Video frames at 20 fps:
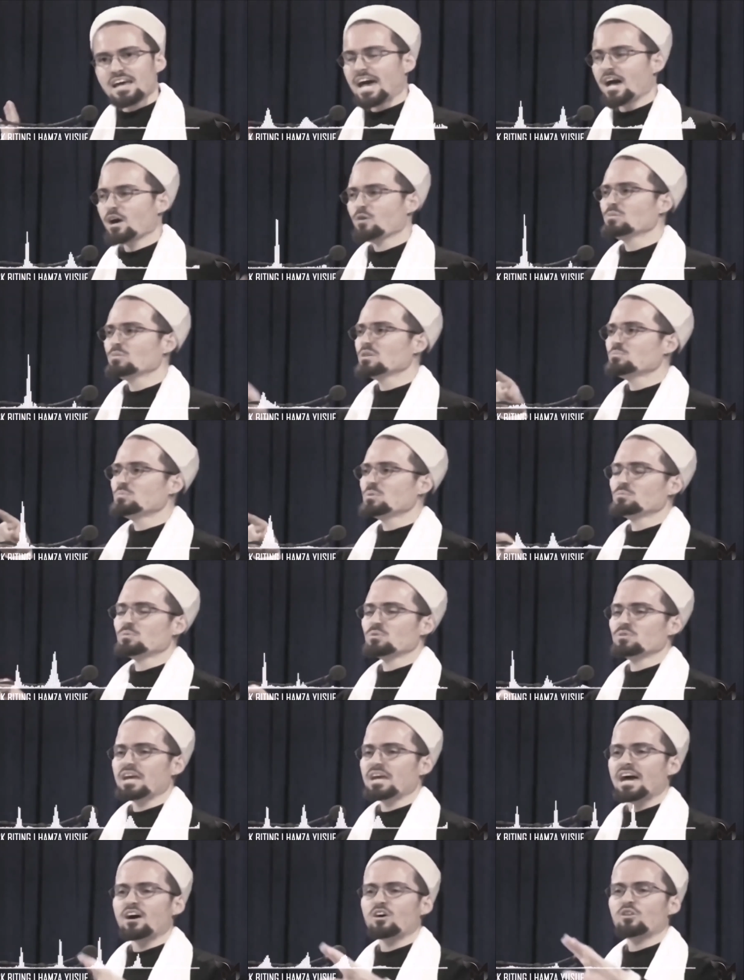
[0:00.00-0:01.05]
How many people
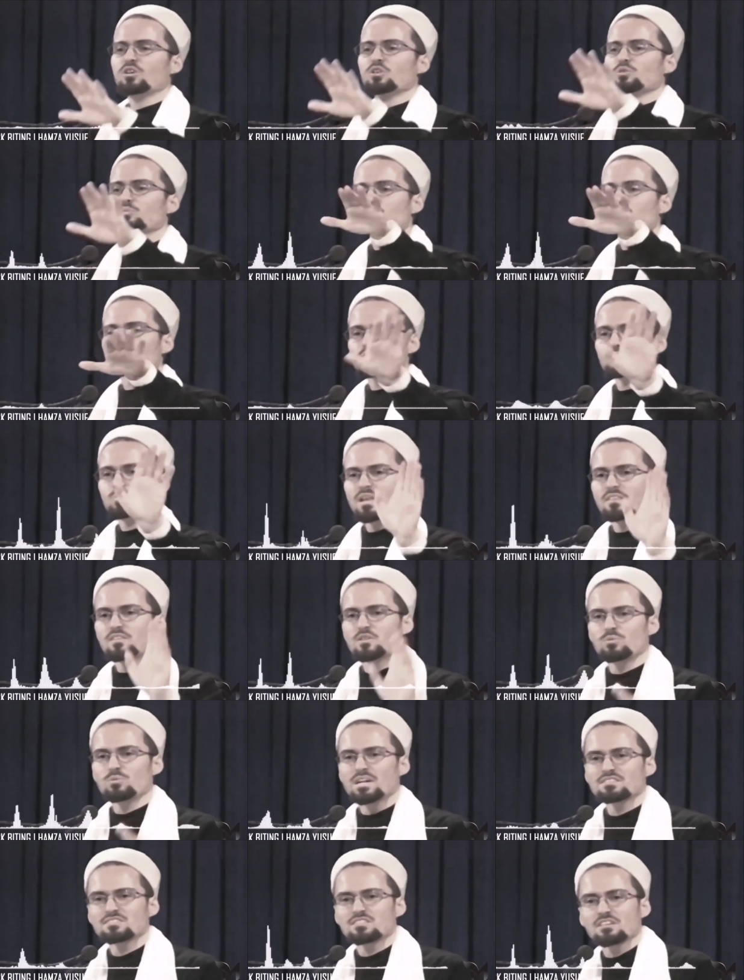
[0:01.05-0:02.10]
now will spend the
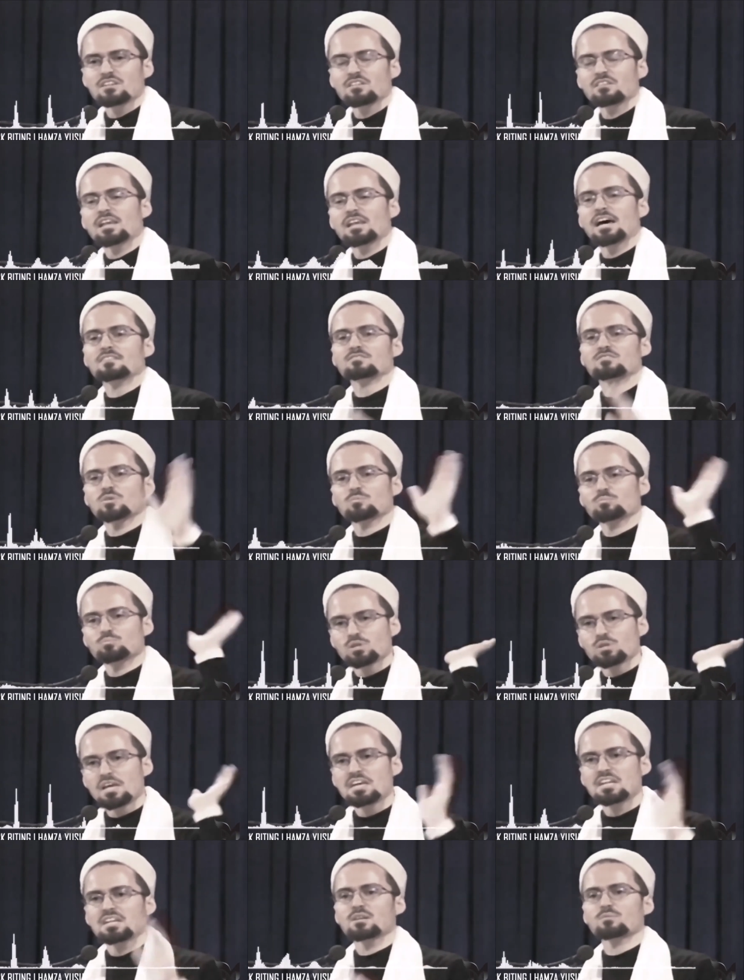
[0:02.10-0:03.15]
rest of their lives
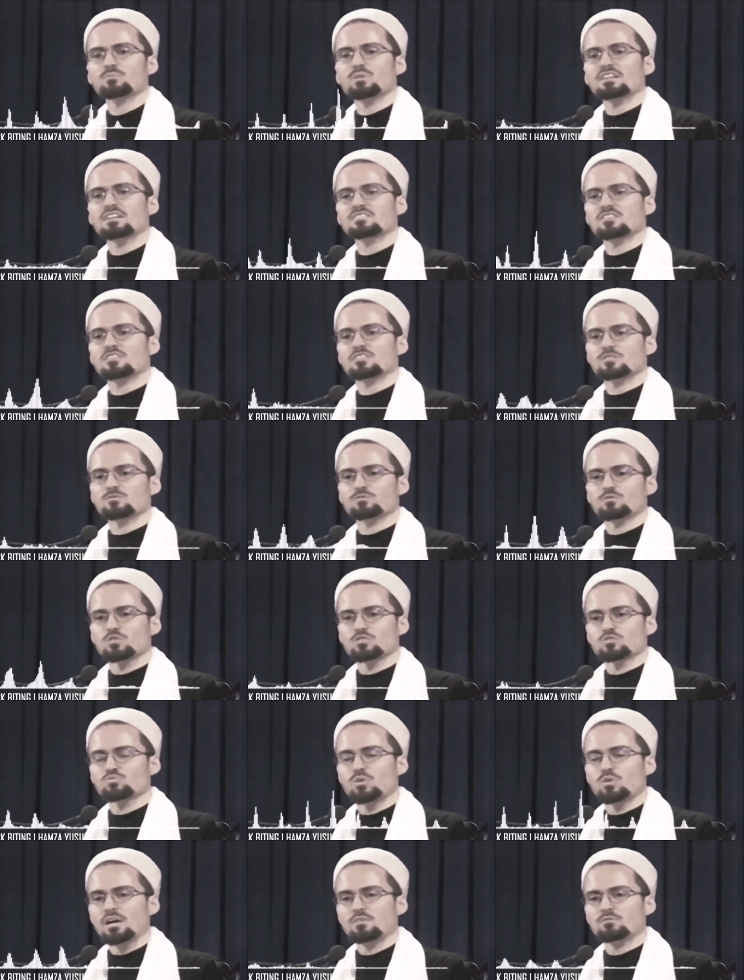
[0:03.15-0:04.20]
complaining about their
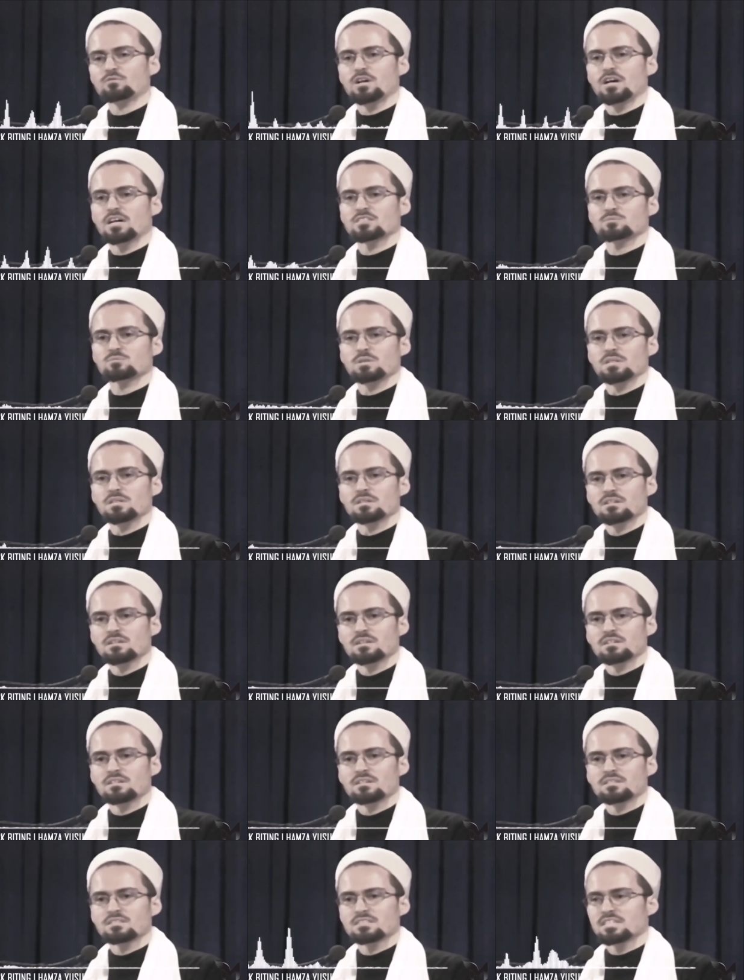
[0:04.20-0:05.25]
divorced wife or
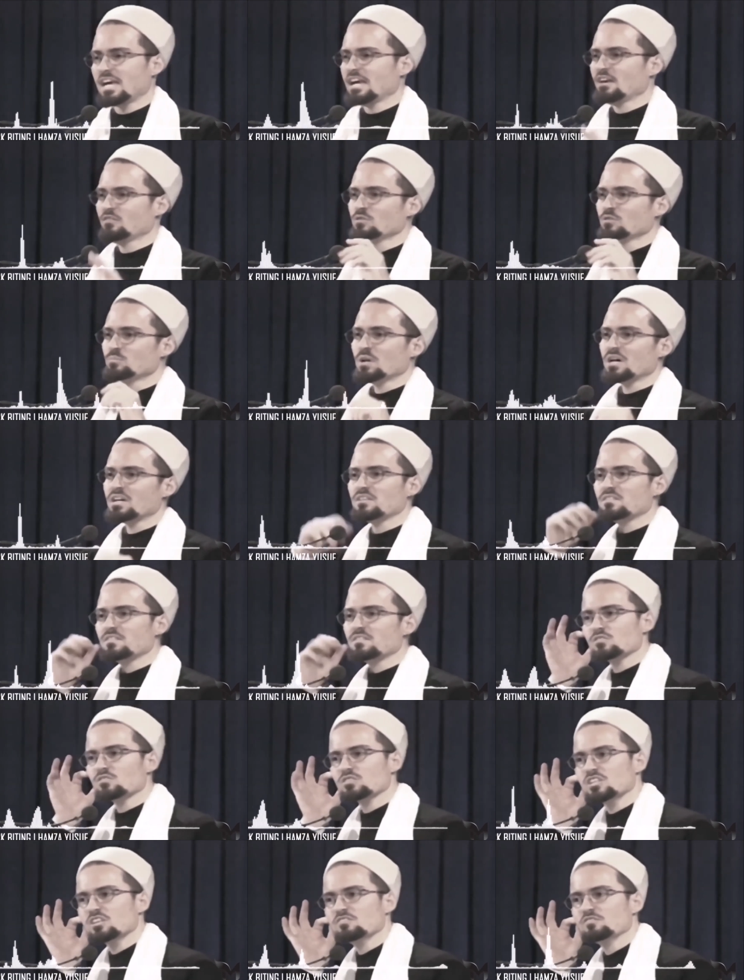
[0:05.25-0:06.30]
husband to everybody
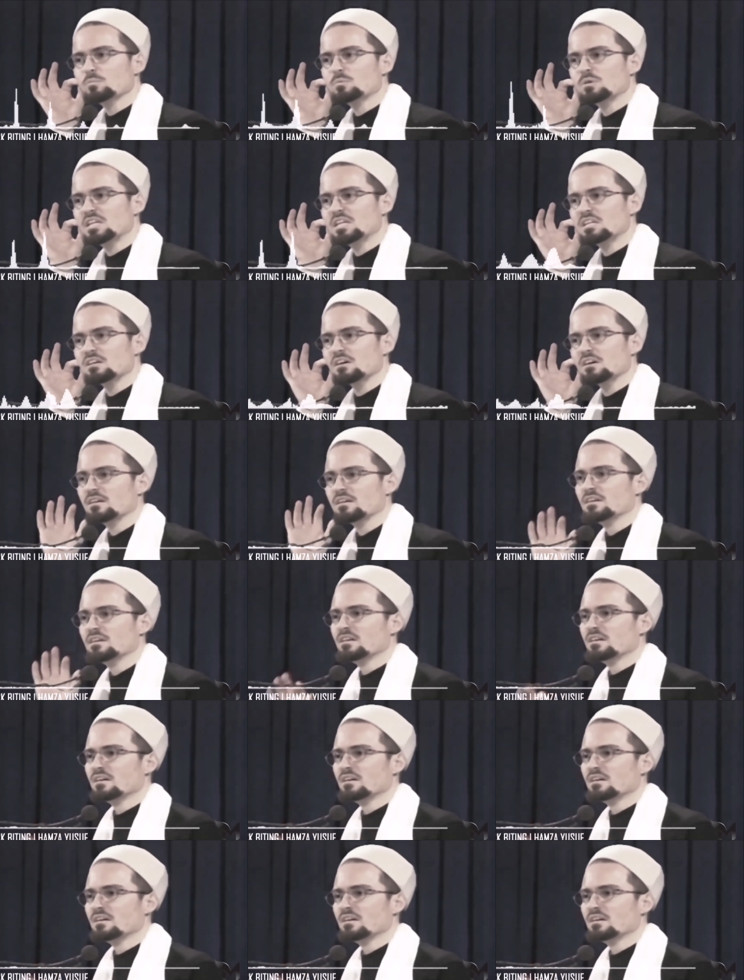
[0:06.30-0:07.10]
that'll give them an ear?